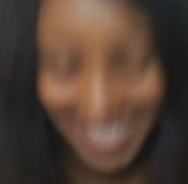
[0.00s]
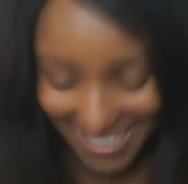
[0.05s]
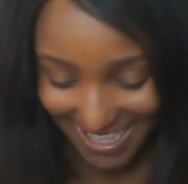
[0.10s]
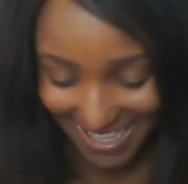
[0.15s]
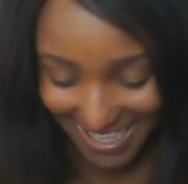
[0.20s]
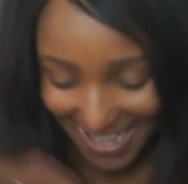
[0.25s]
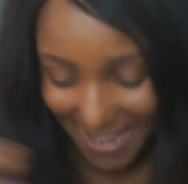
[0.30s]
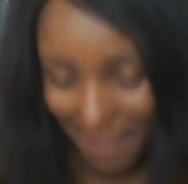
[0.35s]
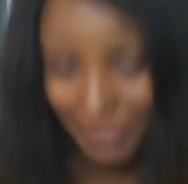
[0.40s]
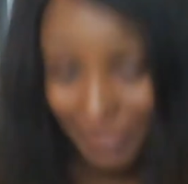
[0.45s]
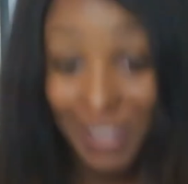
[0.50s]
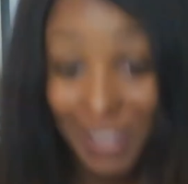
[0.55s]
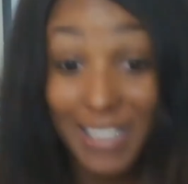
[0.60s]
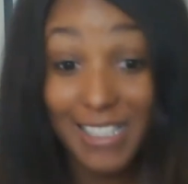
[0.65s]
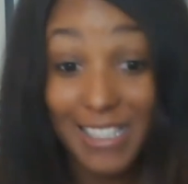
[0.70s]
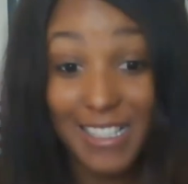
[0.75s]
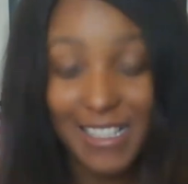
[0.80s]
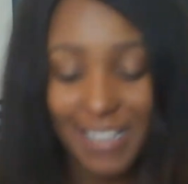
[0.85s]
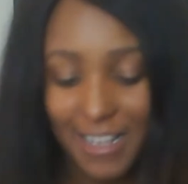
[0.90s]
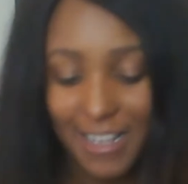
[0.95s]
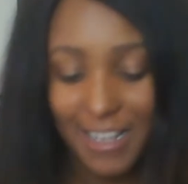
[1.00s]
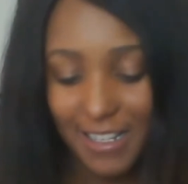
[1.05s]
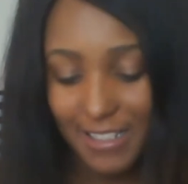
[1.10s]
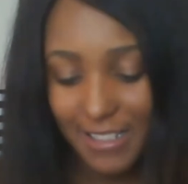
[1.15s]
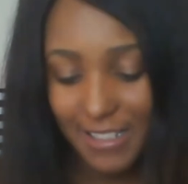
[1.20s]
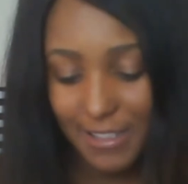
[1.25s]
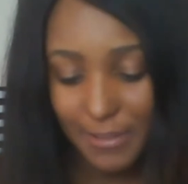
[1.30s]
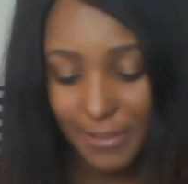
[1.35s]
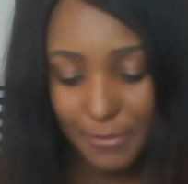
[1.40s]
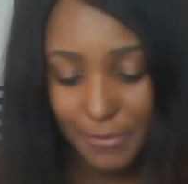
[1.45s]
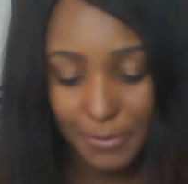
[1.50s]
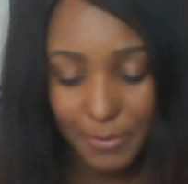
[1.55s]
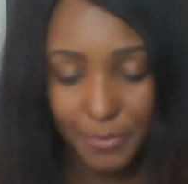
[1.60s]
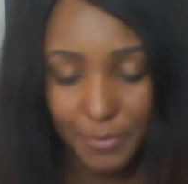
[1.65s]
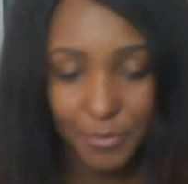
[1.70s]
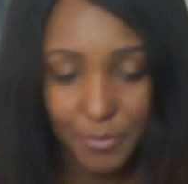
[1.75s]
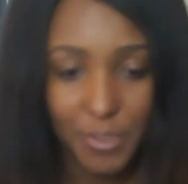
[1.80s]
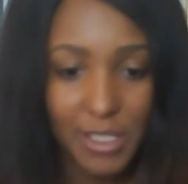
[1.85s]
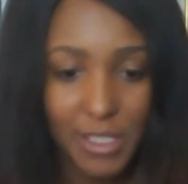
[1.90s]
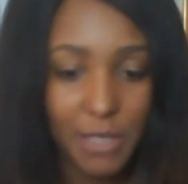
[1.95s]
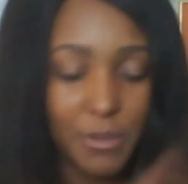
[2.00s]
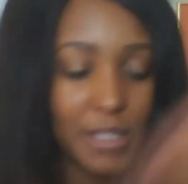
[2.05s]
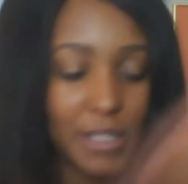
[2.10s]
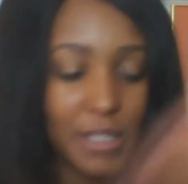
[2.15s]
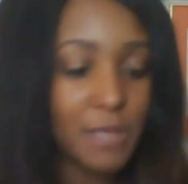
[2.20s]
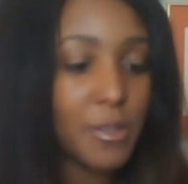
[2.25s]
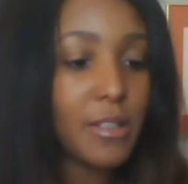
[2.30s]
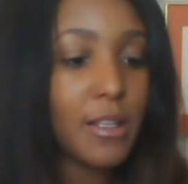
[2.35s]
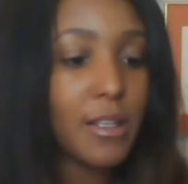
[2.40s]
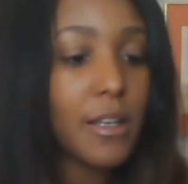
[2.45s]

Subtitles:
But this is nice. Let's see what it smells like.